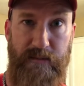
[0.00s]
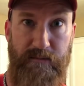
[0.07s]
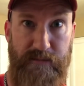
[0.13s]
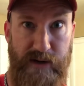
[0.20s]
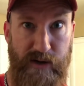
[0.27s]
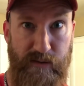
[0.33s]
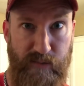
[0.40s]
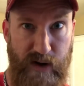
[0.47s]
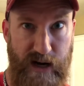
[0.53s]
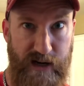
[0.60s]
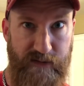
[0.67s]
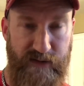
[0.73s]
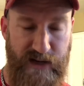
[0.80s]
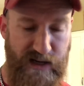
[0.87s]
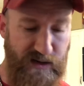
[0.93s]
beard
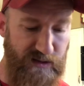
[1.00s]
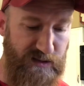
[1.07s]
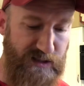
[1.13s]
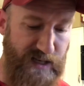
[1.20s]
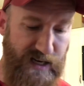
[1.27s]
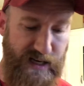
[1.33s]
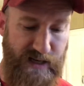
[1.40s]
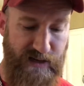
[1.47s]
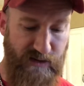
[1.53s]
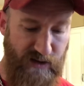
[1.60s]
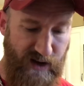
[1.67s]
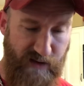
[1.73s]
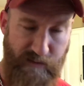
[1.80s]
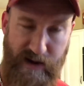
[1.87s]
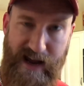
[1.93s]
product videos. I do
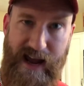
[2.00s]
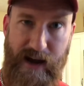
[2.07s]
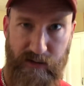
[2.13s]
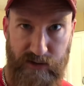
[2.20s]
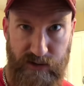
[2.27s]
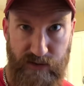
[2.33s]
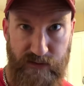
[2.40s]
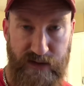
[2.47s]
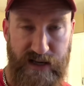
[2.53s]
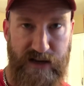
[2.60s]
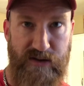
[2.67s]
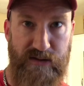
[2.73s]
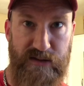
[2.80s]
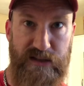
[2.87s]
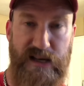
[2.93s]
have my how-to
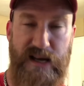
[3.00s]
videos.